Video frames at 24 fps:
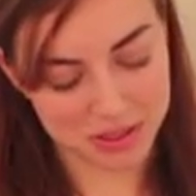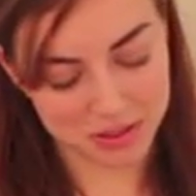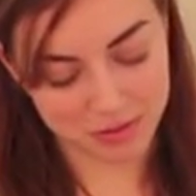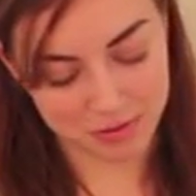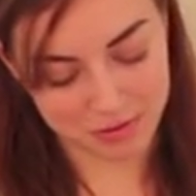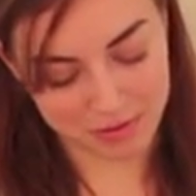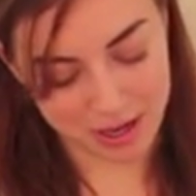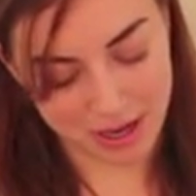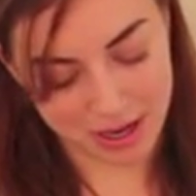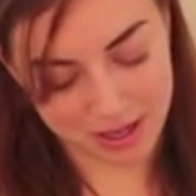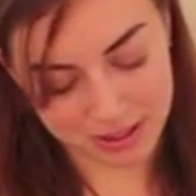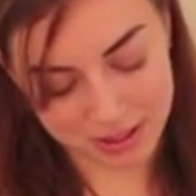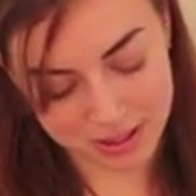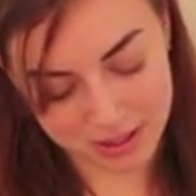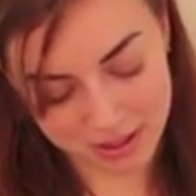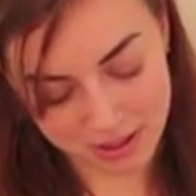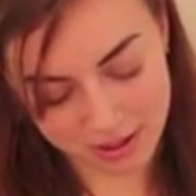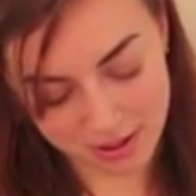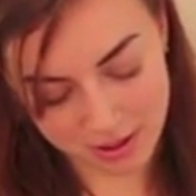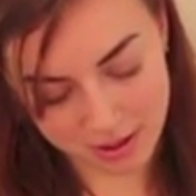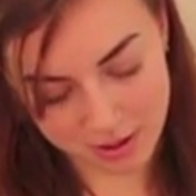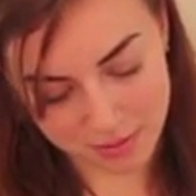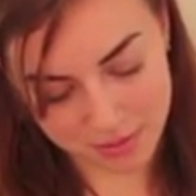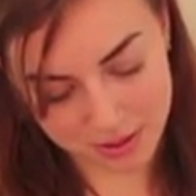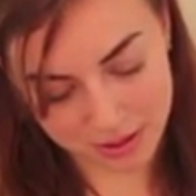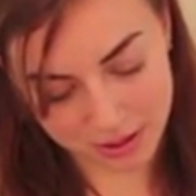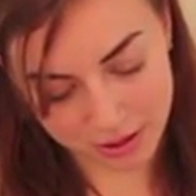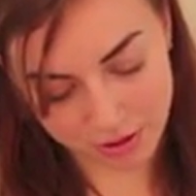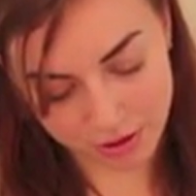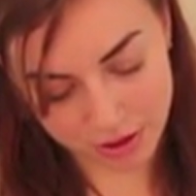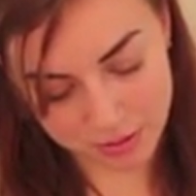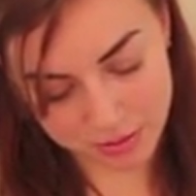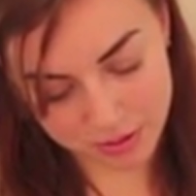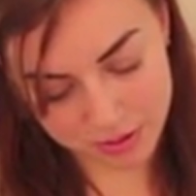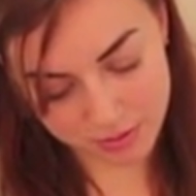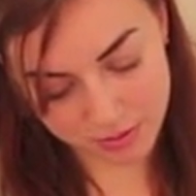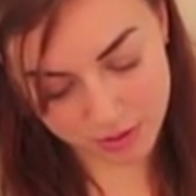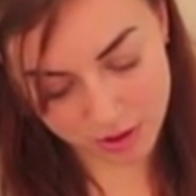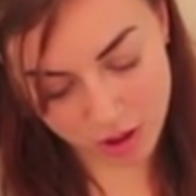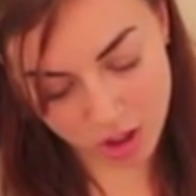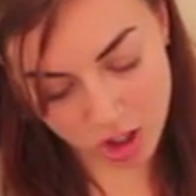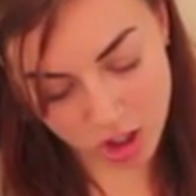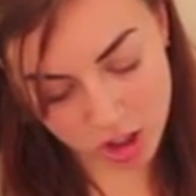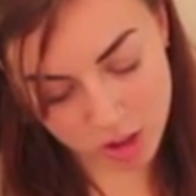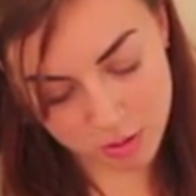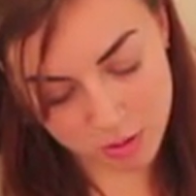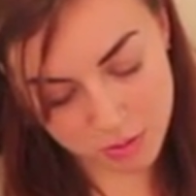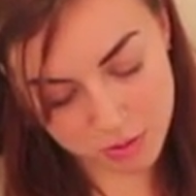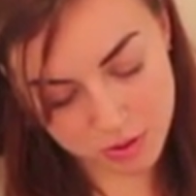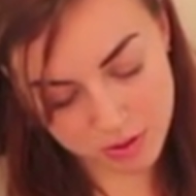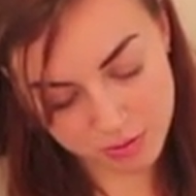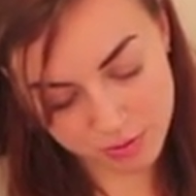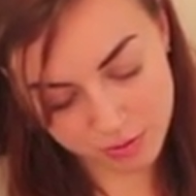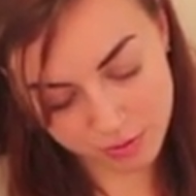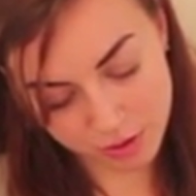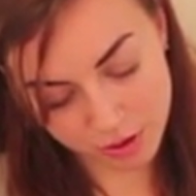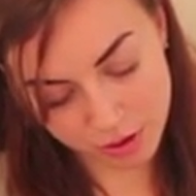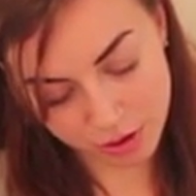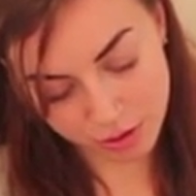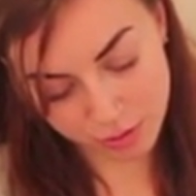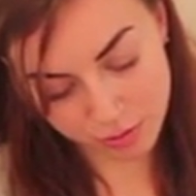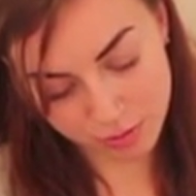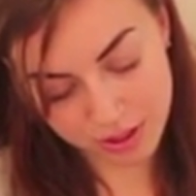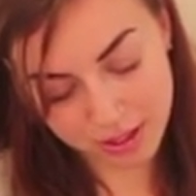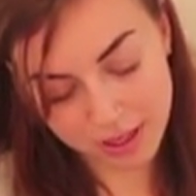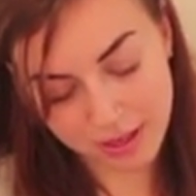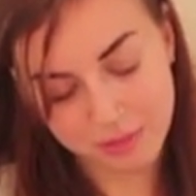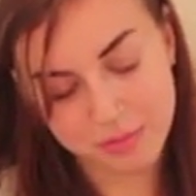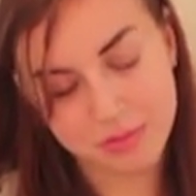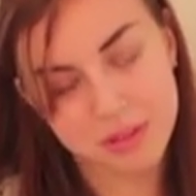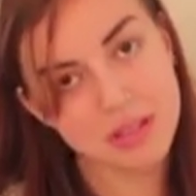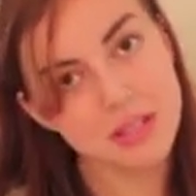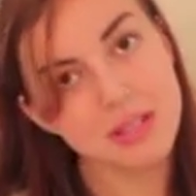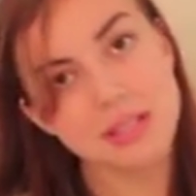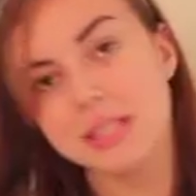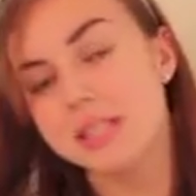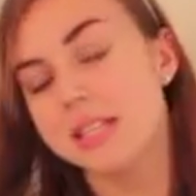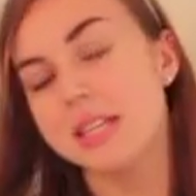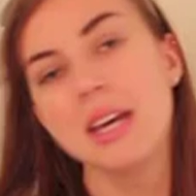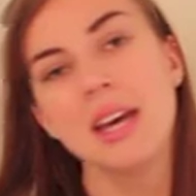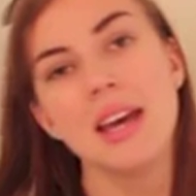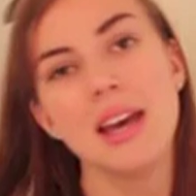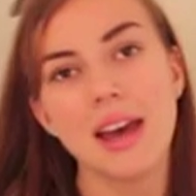In fact, 8 grams of carbs for 3 ounces.